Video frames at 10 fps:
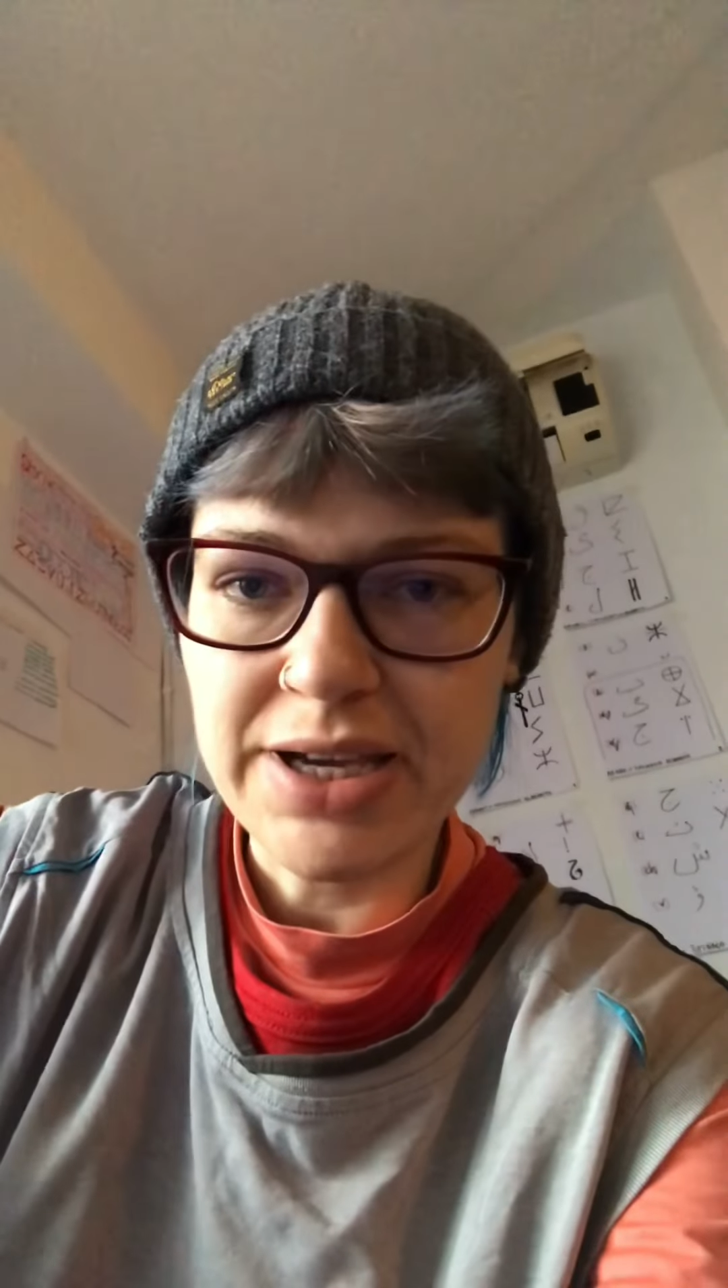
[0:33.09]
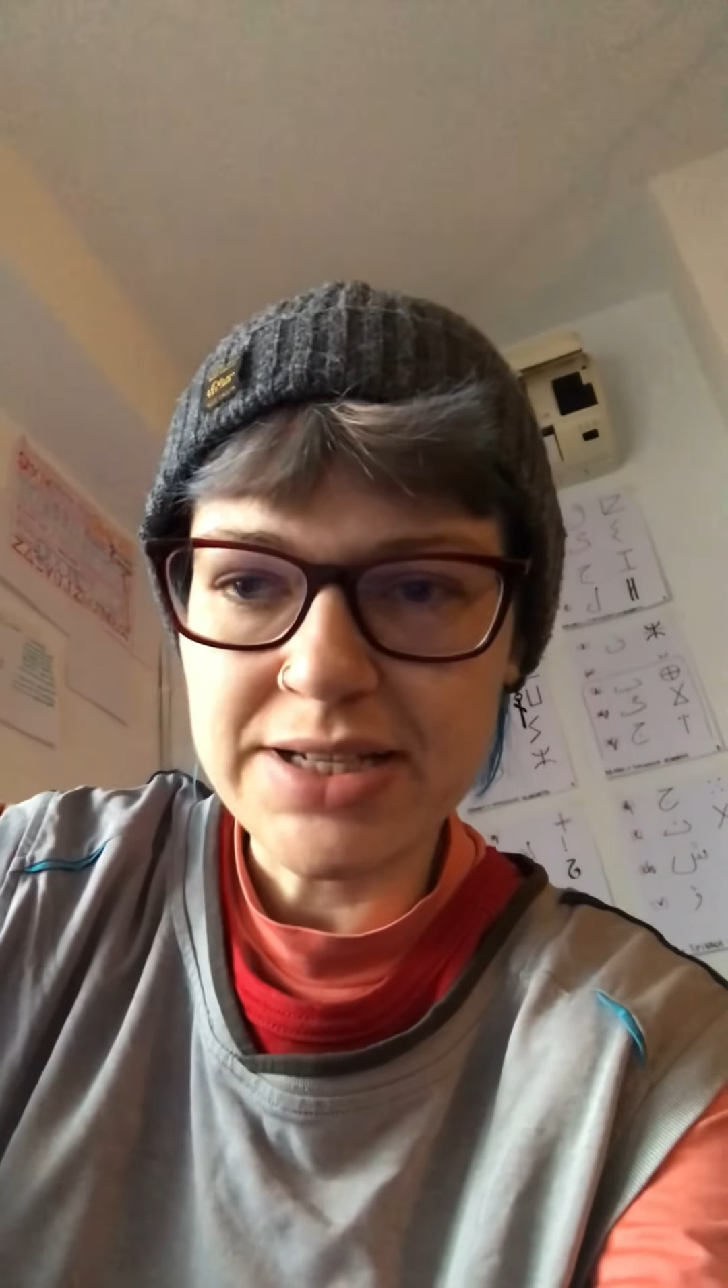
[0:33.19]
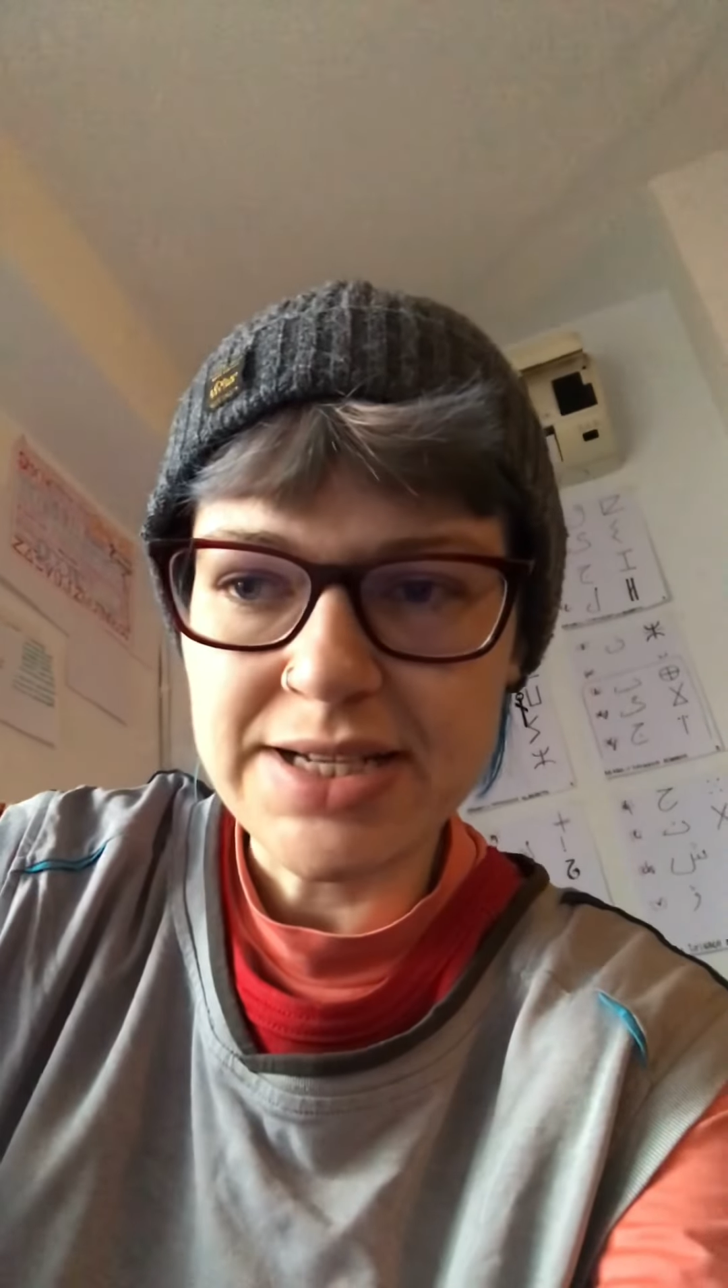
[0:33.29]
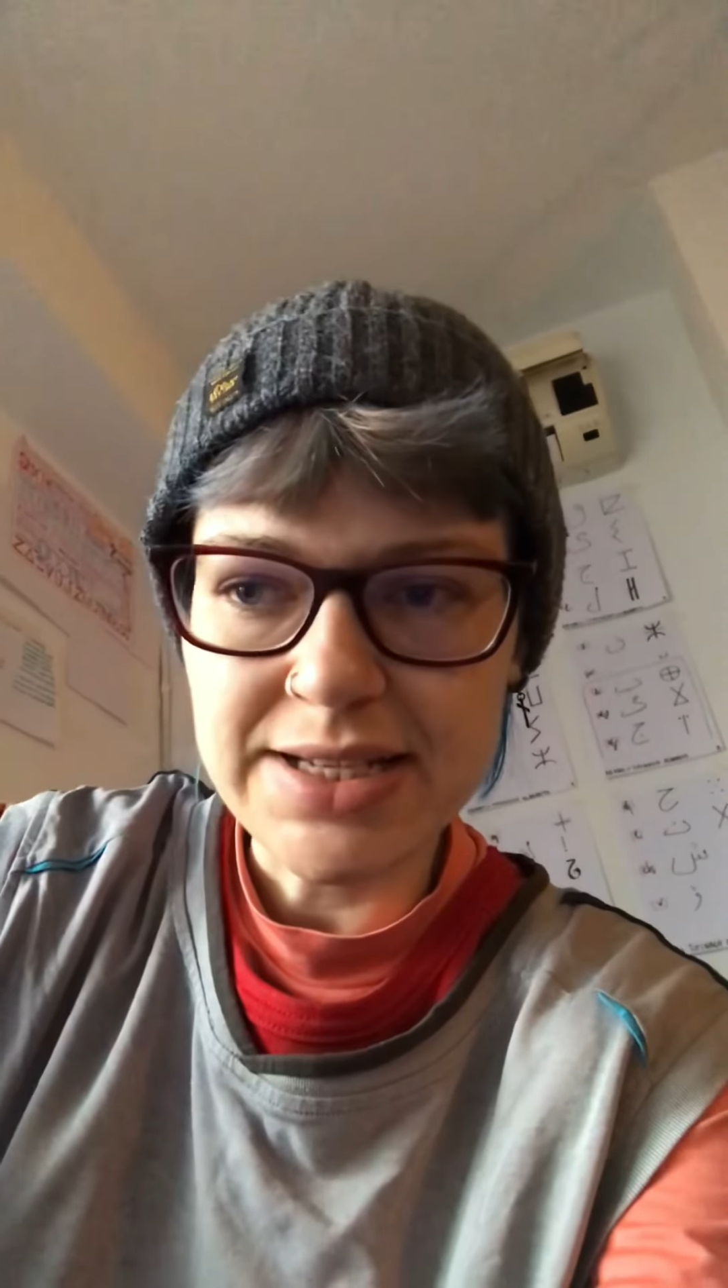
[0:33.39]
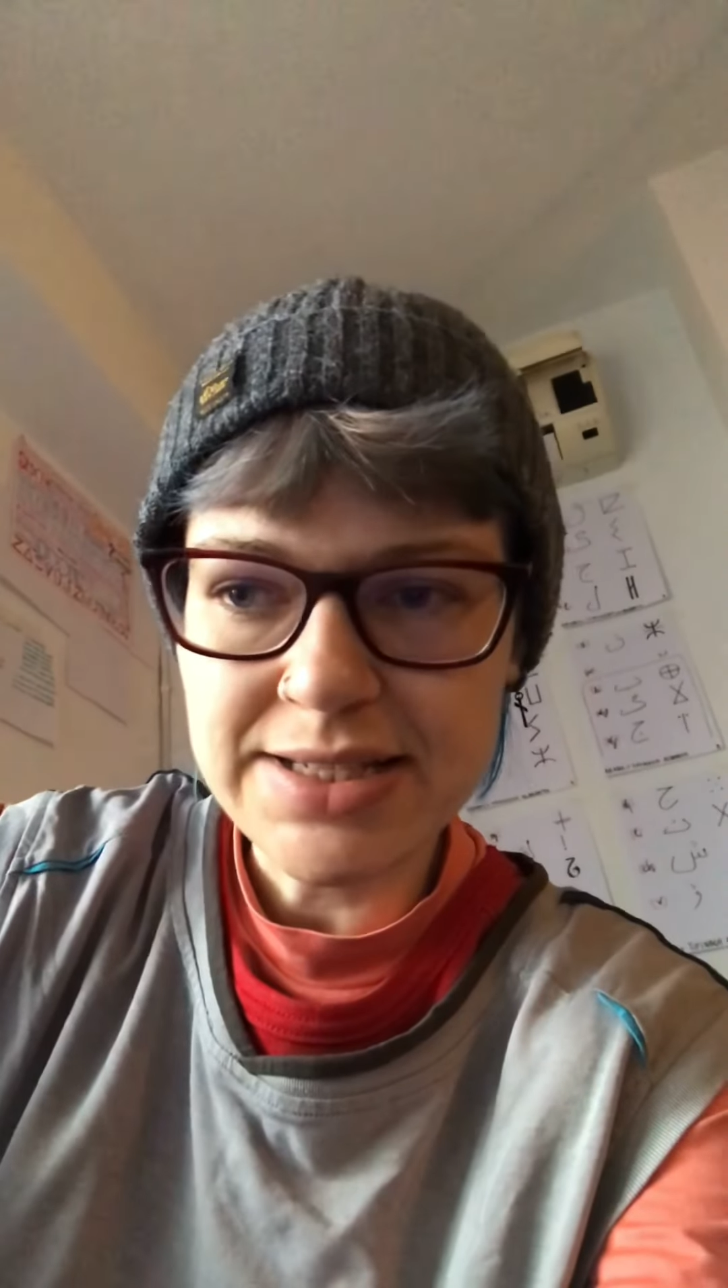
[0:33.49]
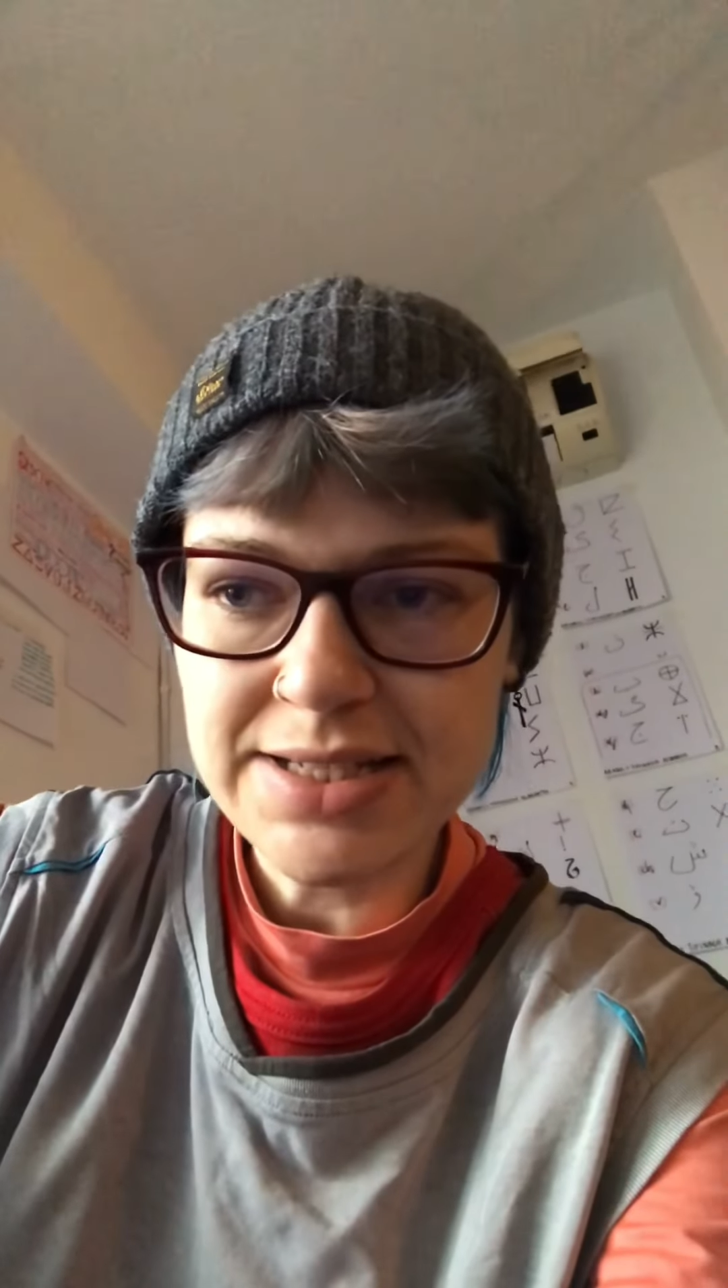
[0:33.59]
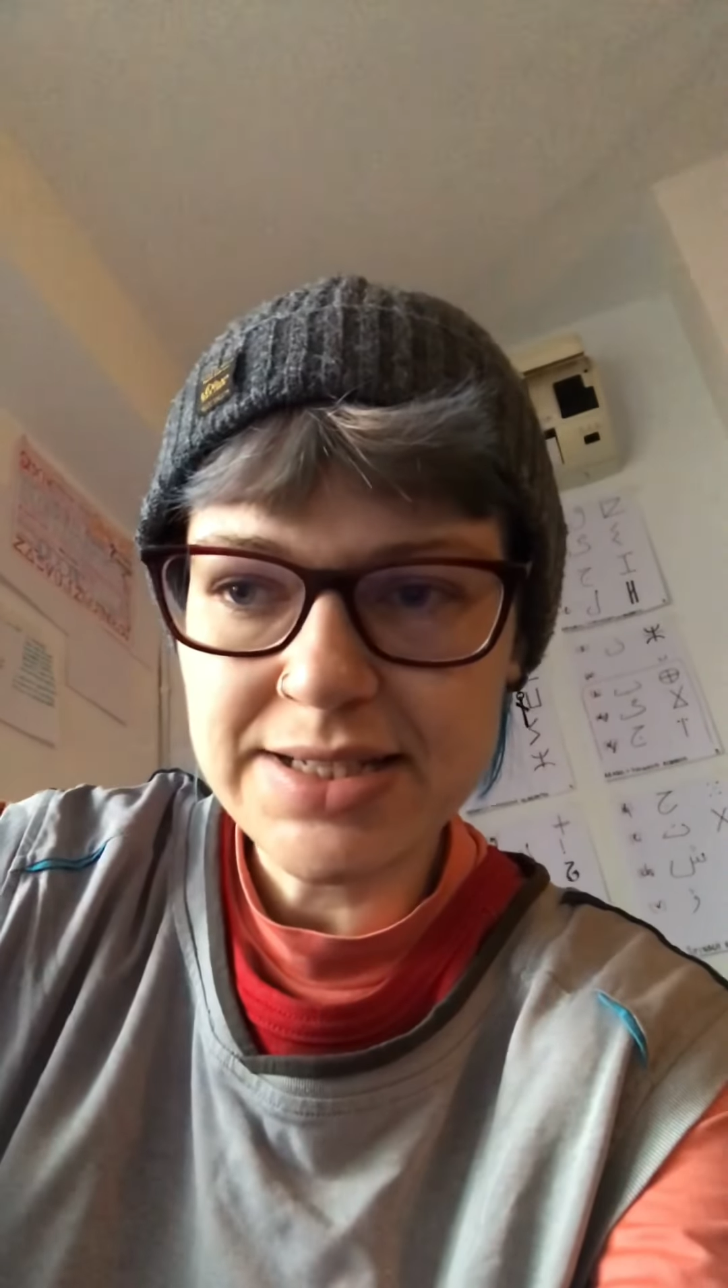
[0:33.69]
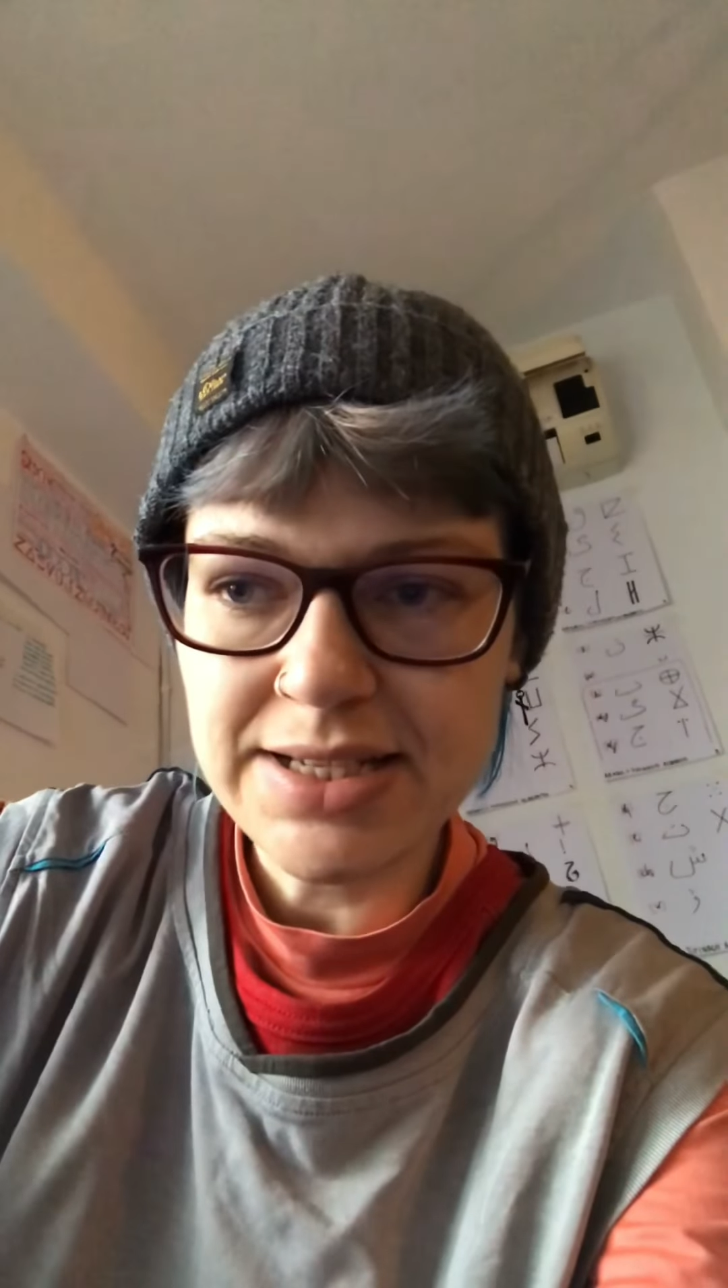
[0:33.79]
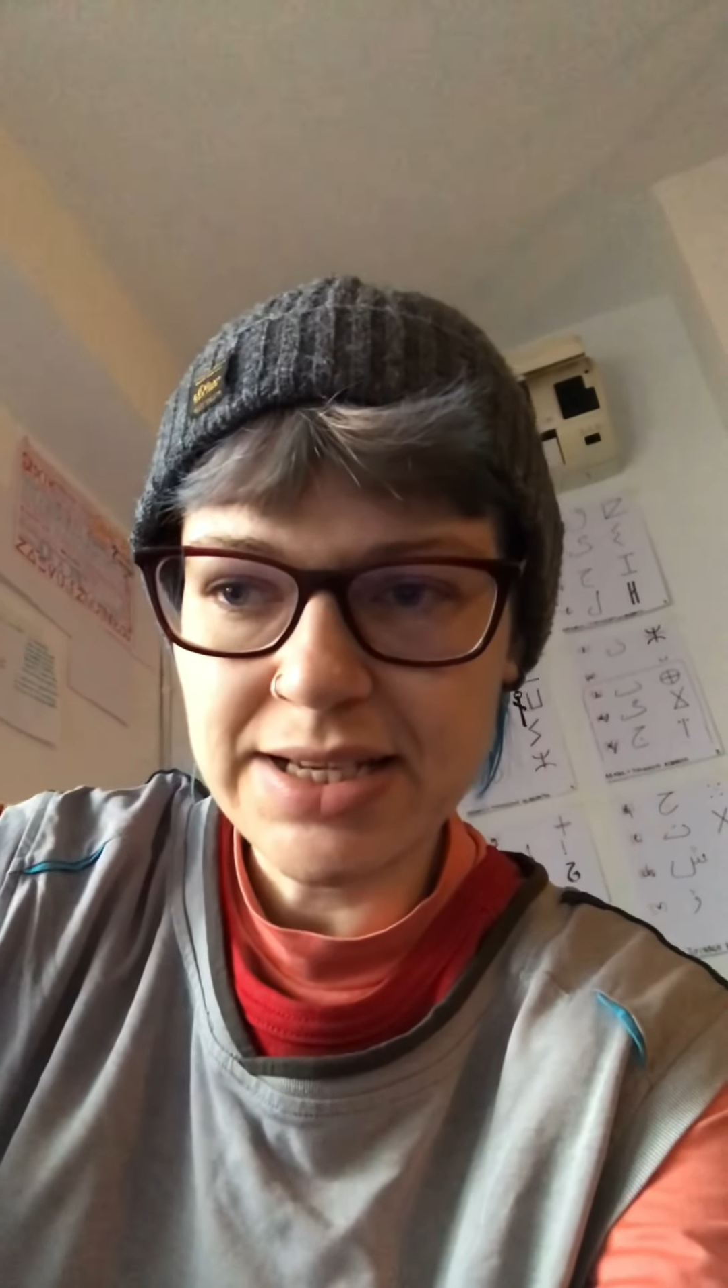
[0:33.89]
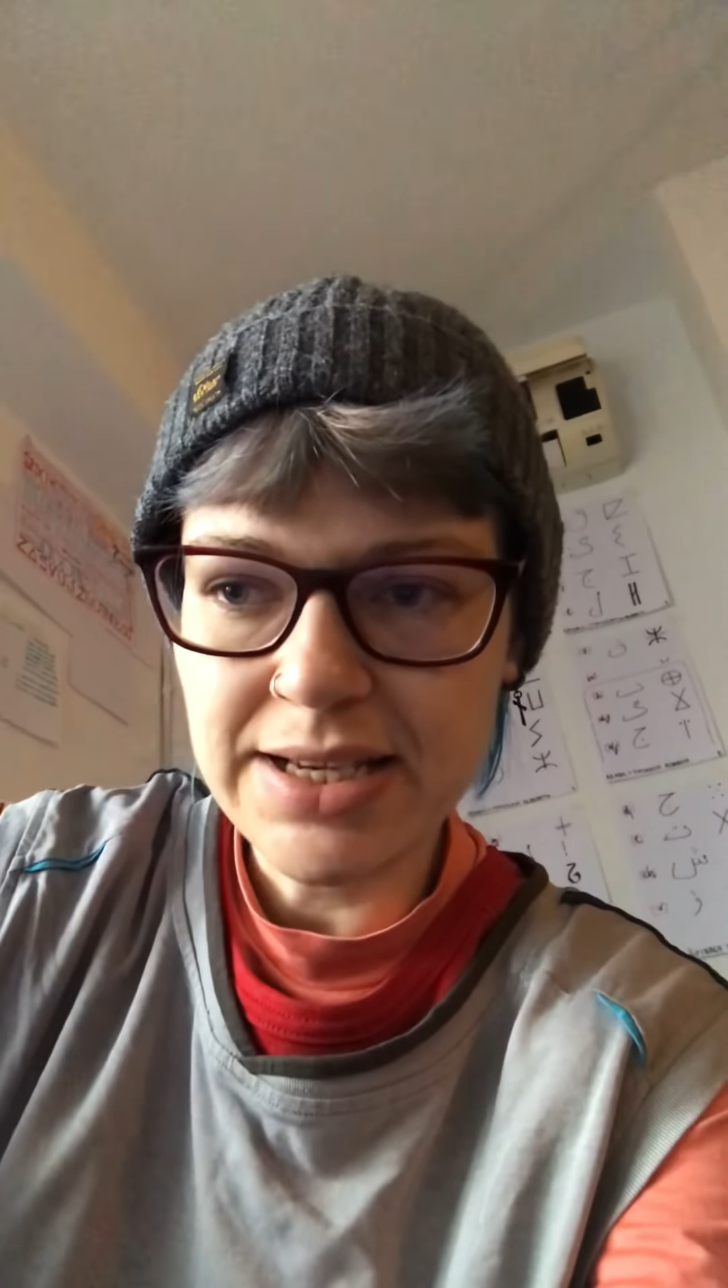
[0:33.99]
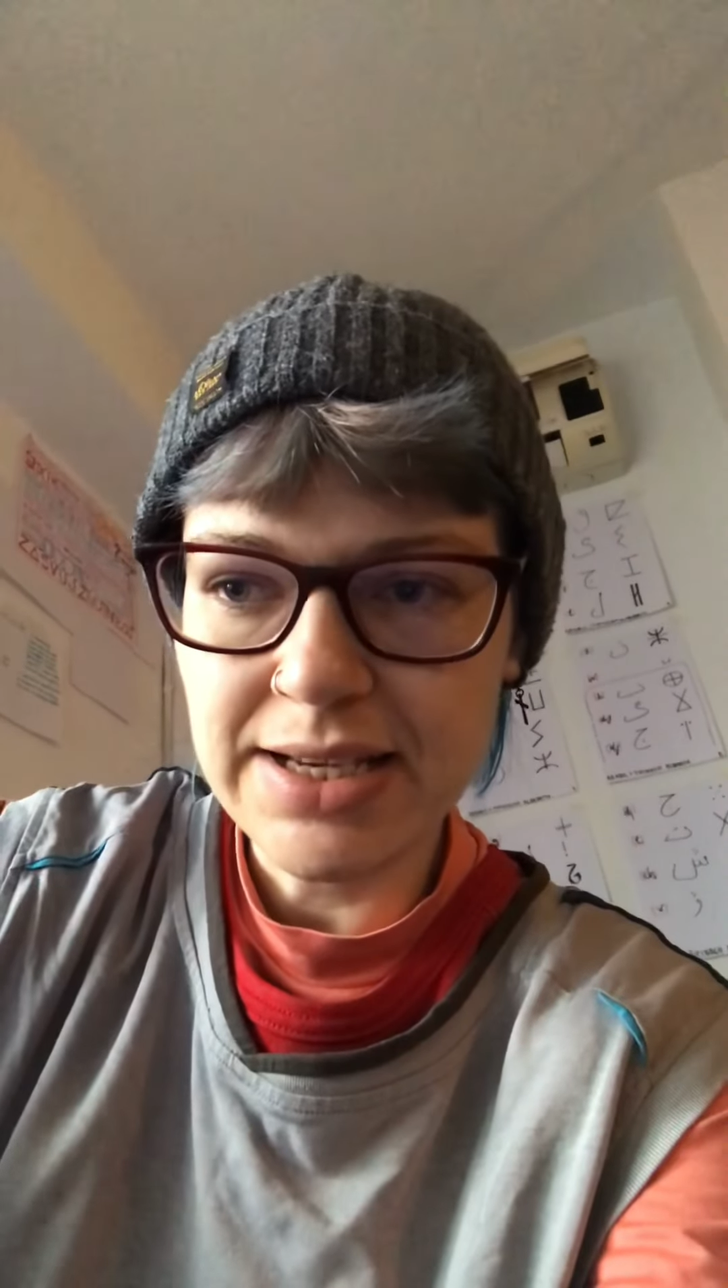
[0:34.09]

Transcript: identity